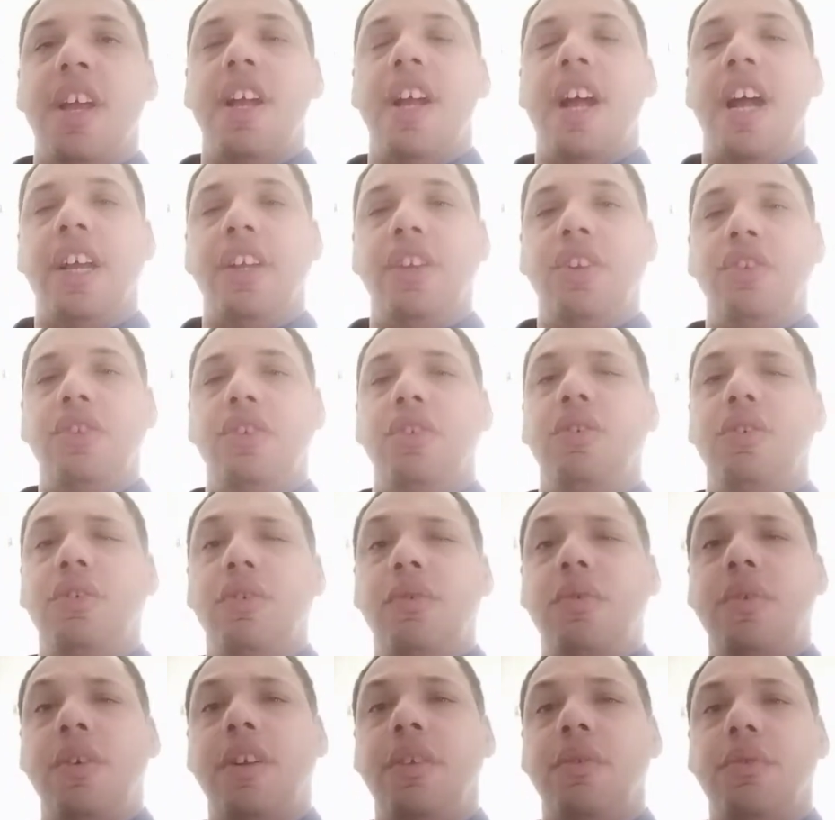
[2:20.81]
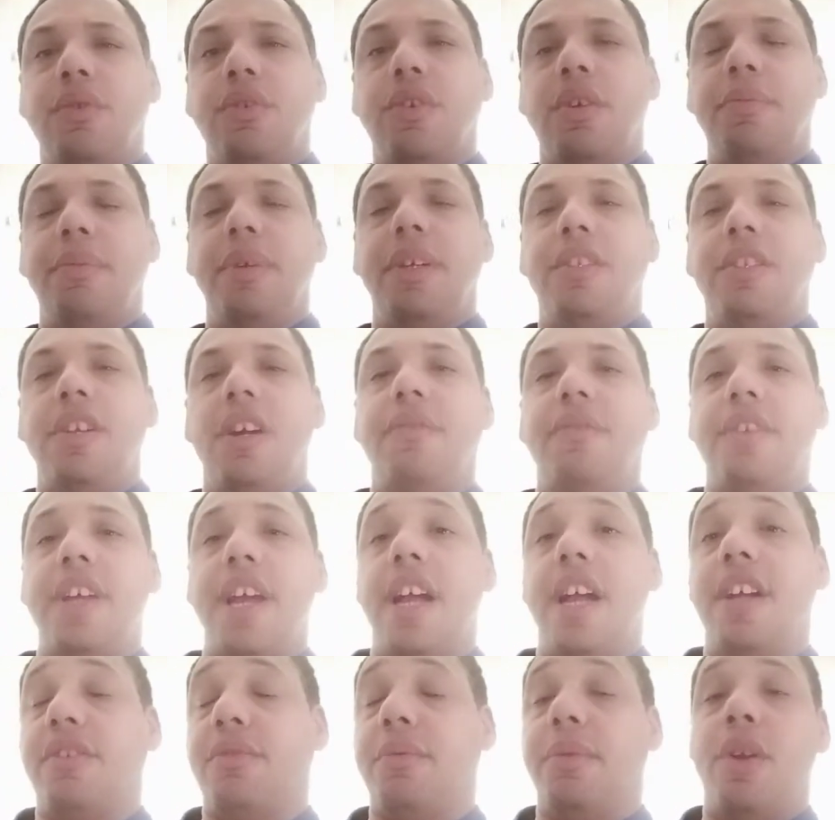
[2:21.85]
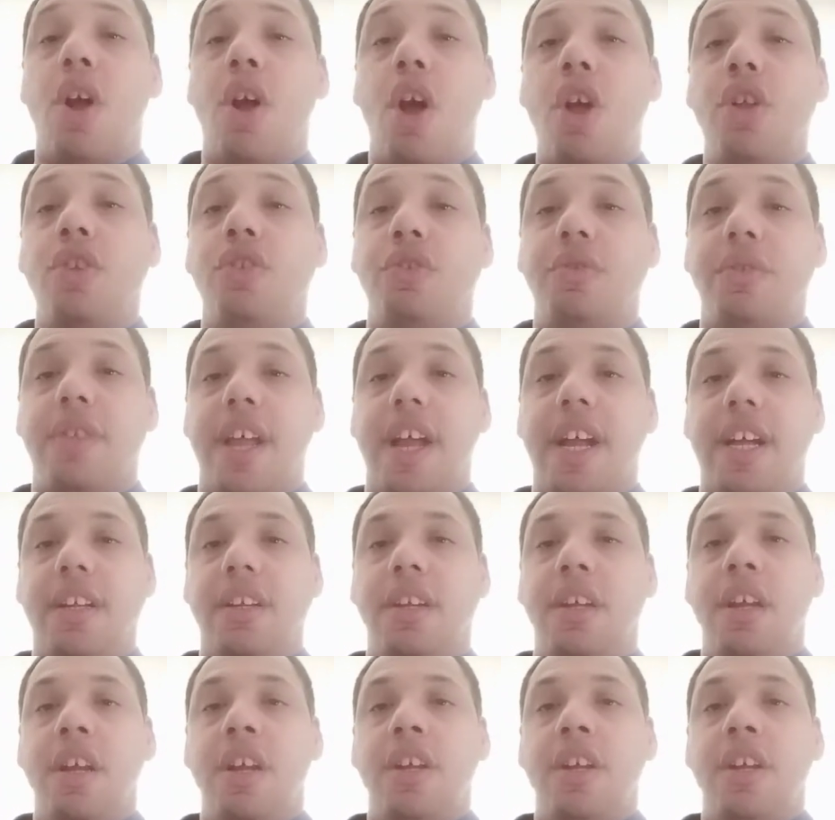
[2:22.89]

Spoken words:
I knew it was going to be a tough task. We all knew that.